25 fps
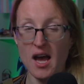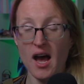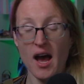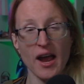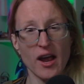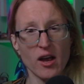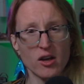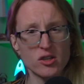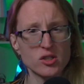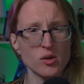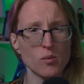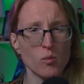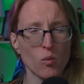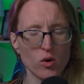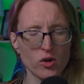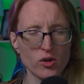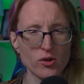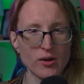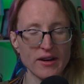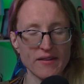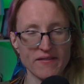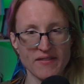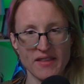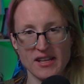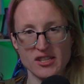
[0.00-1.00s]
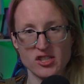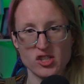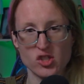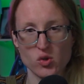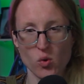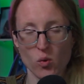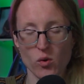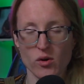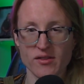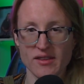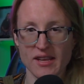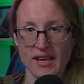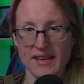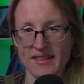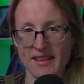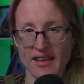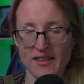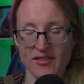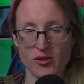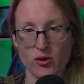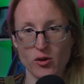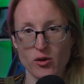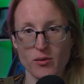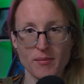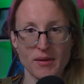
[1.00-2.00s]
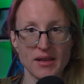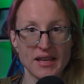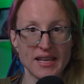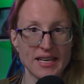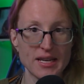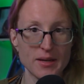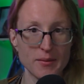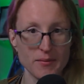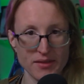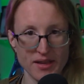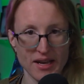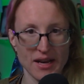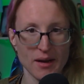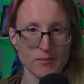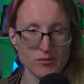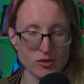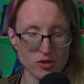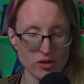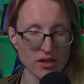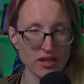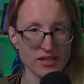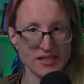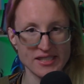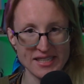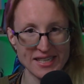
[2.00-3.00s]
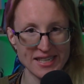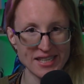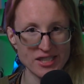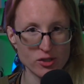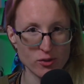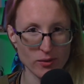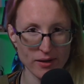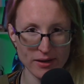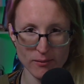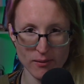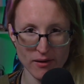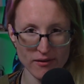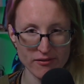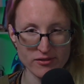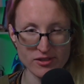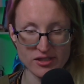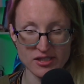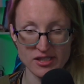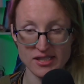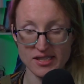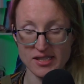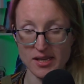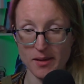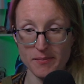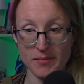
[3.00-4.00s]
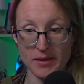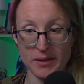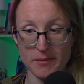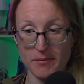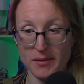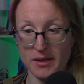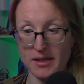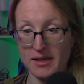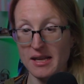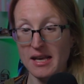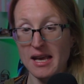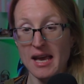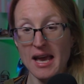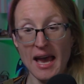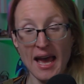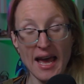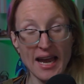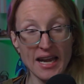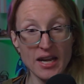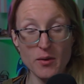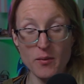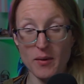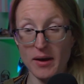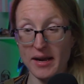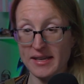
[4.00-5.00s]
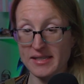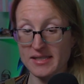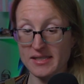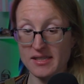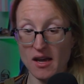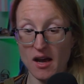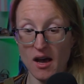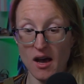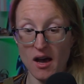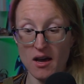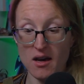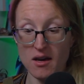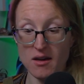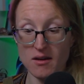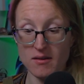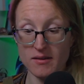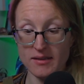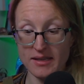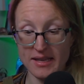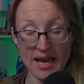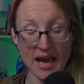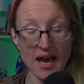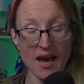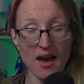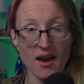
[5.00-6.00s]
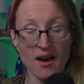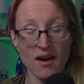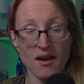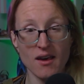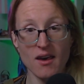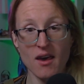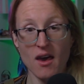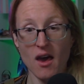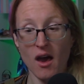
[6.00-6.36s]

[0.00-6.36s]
I also am wondering if that sword thing, that third millennium thing, I'm sure that's an Easter egg reference to something. But anyways, yeah.